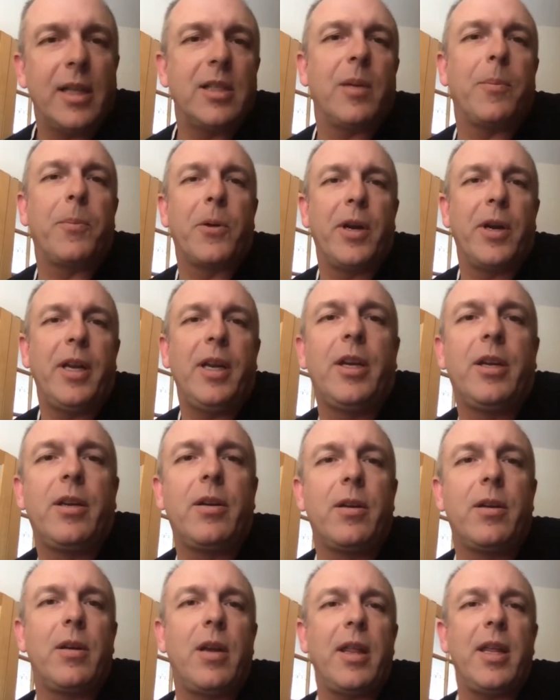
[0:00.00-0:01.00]
that's a pretty
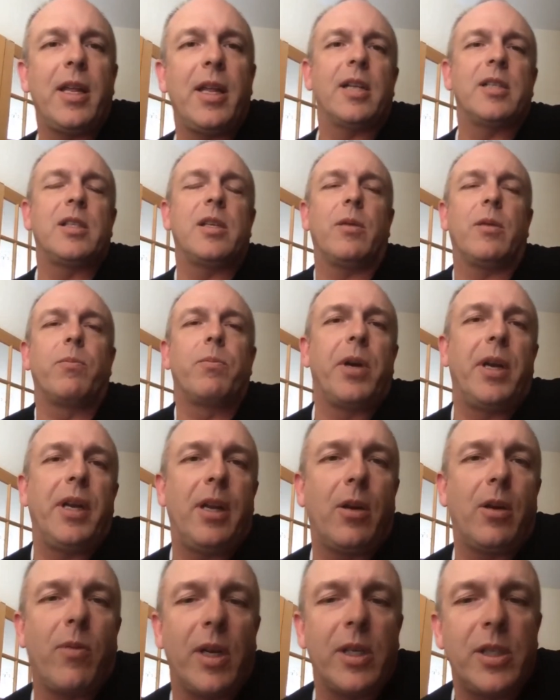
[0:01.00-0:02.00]
I think that's a pretty
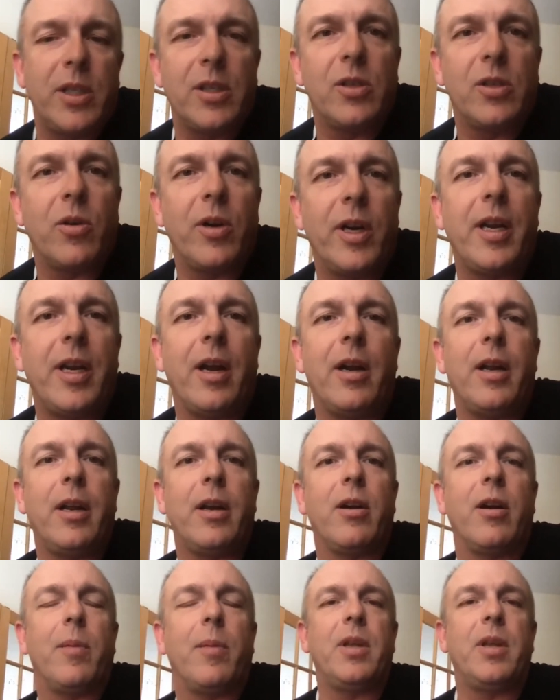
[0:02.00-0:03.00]
good question. Sorry, Kara, to
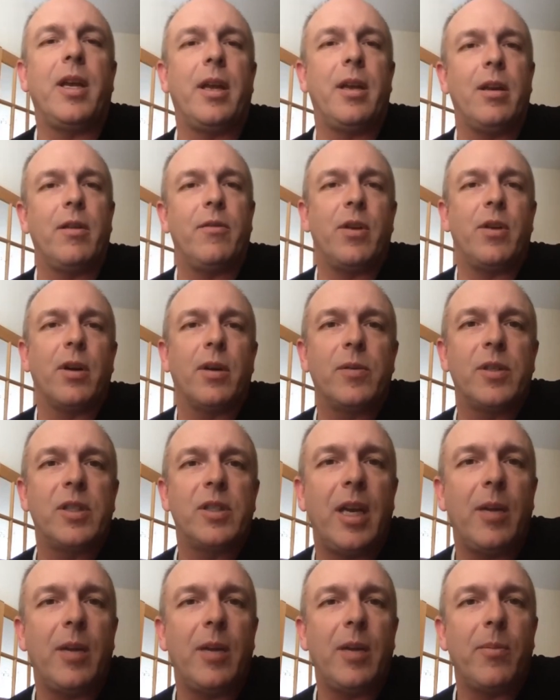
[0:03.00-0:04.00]
interrupt the end of your
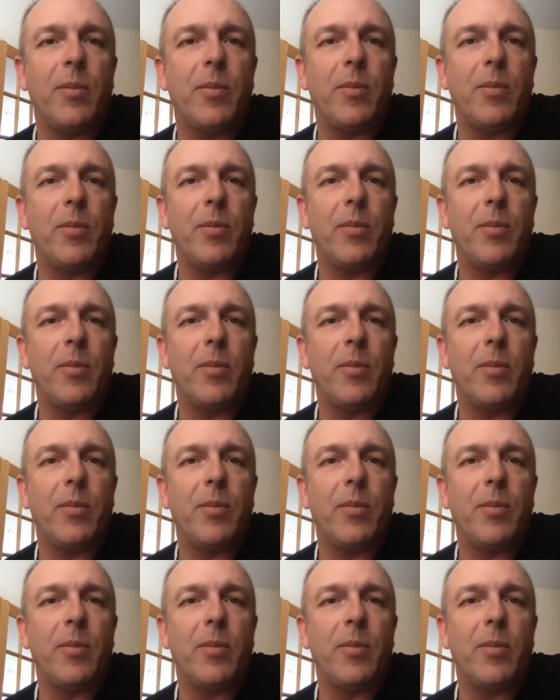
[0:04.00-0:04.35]
statement